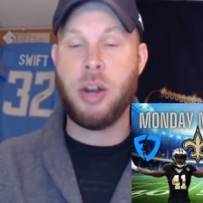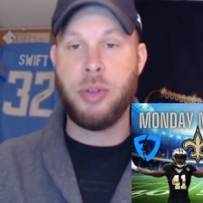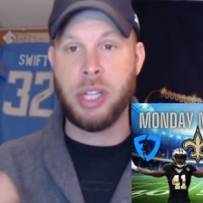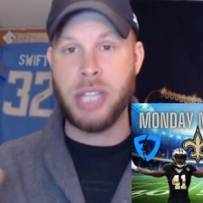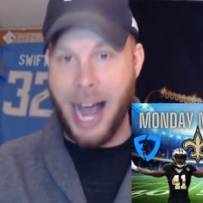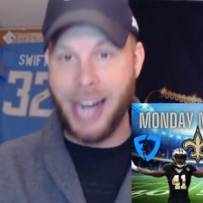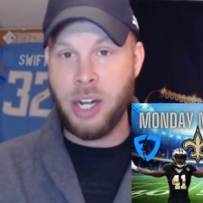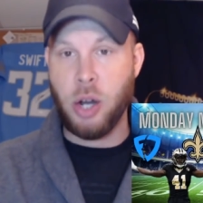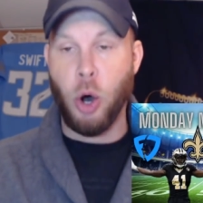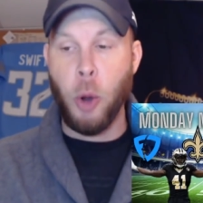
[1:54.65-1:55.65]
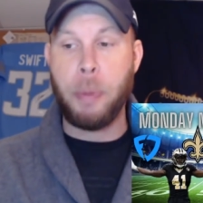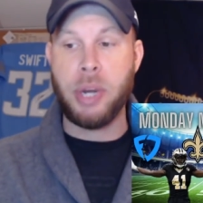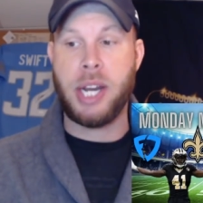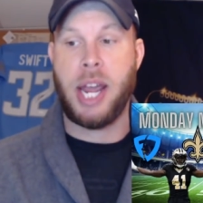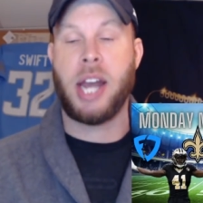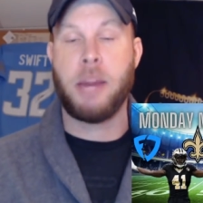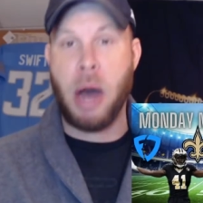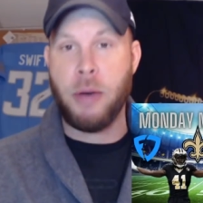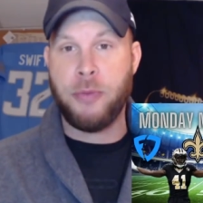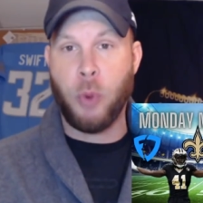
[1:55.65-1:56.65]
The line opened at
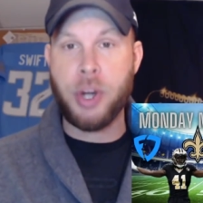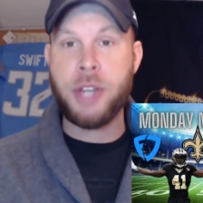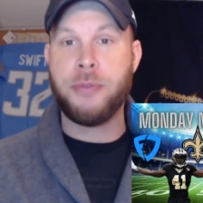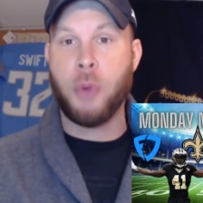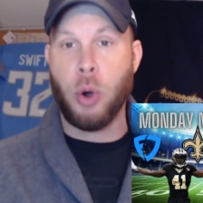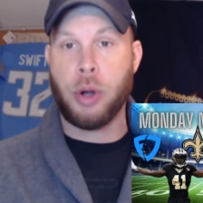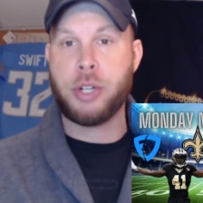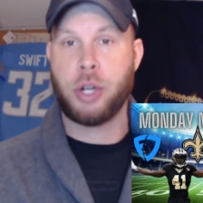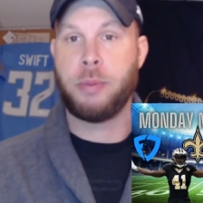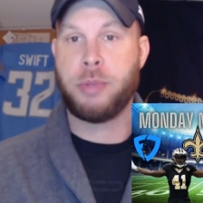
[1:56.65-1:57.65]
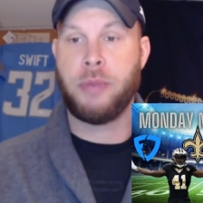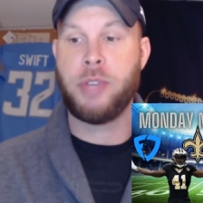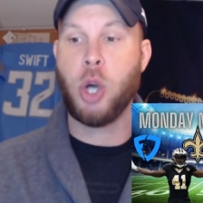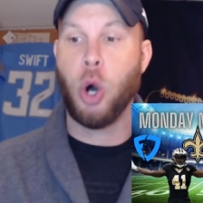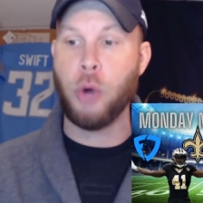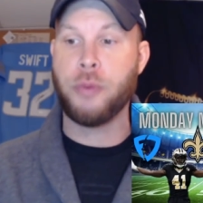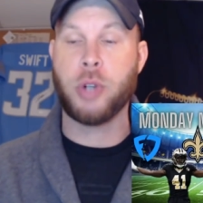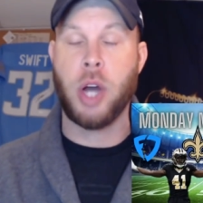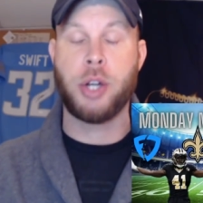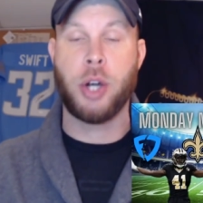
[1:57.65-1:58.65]
about forty-four in terms of the
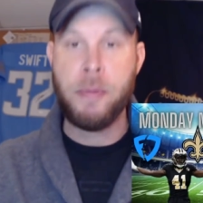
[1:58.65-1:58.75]
over-under.